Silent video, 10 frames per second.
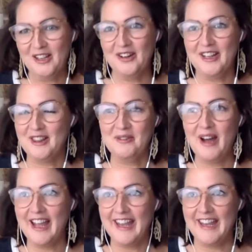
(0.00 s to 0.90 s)
got in the
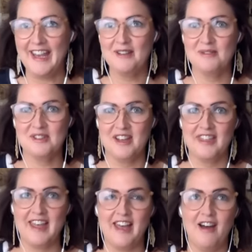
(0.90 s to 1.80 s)
way, it was like
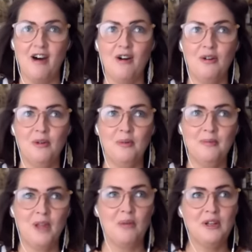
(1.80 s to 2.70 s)
that whole
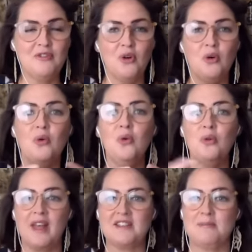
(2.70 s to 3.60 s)
when you've got
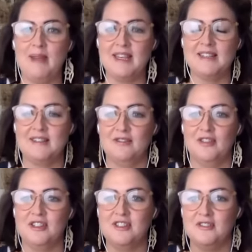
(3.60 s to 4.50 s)
all that space in
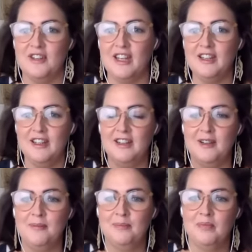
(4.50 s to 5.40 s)
front of you.
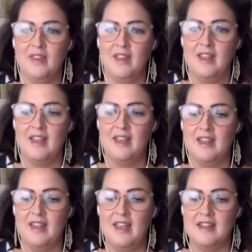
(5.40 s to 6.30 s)
Yeah.
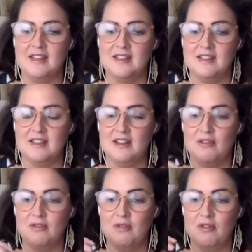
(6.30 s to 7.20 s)
And
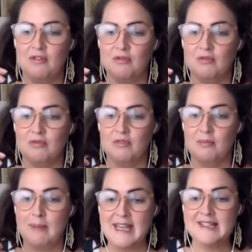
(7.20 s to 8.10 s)

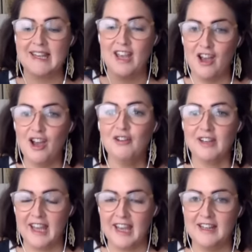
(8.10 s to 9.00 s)
meeting her
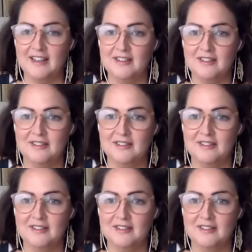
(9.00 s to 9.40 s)
again